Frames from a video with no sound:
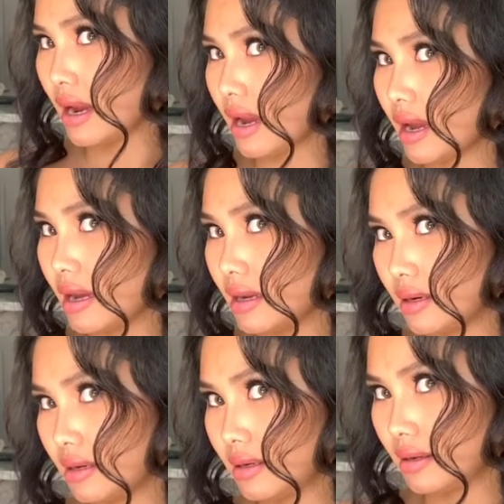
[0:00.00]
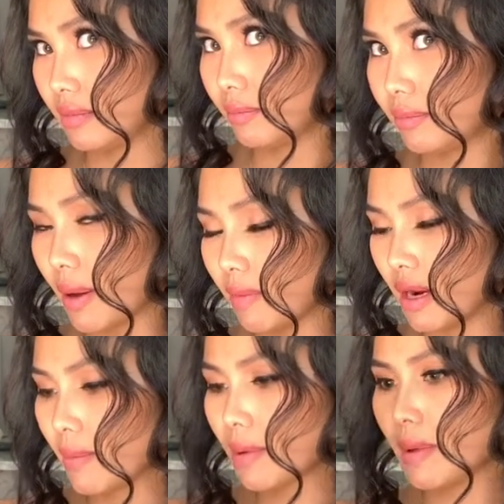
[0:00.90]
and pump
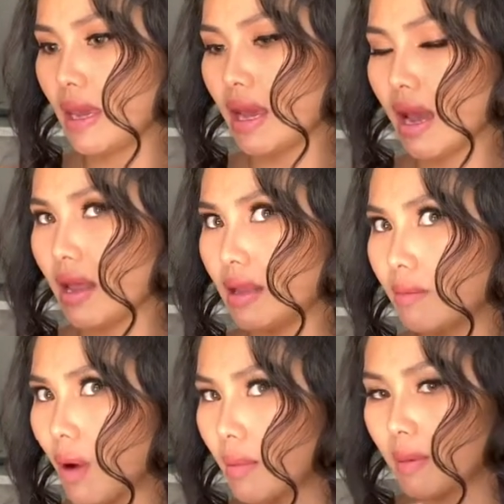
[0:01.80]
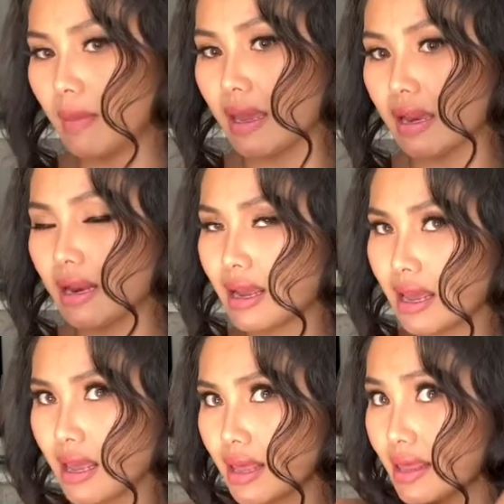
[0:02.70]
it up a bit and then bobby pin
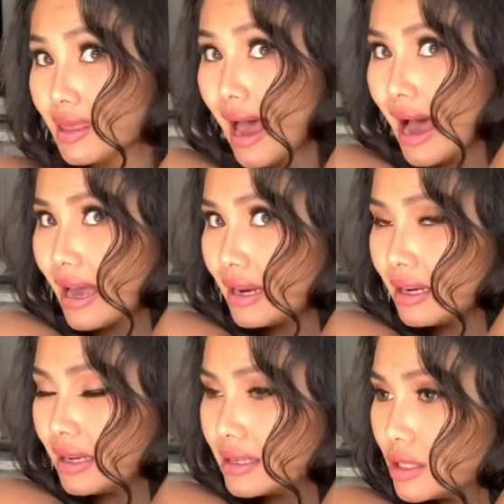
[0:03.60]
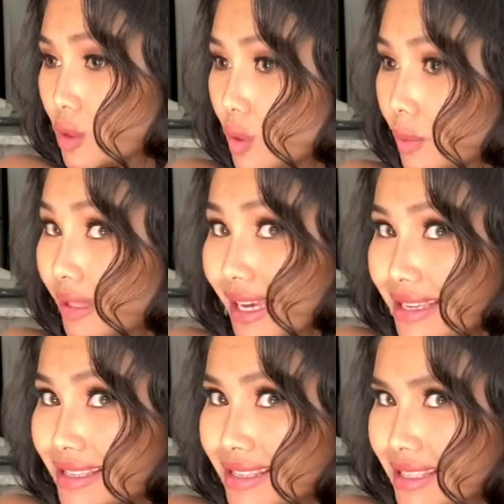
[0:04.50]
that into
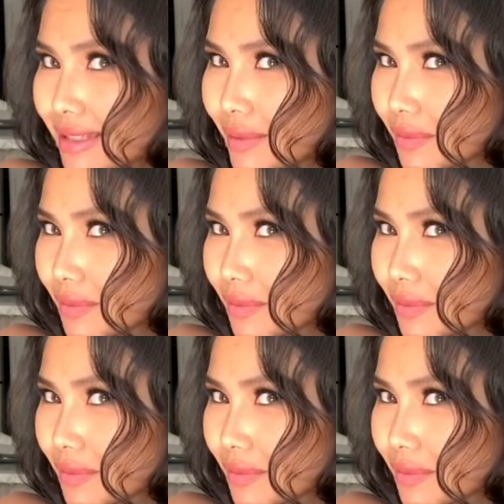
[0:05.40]
place.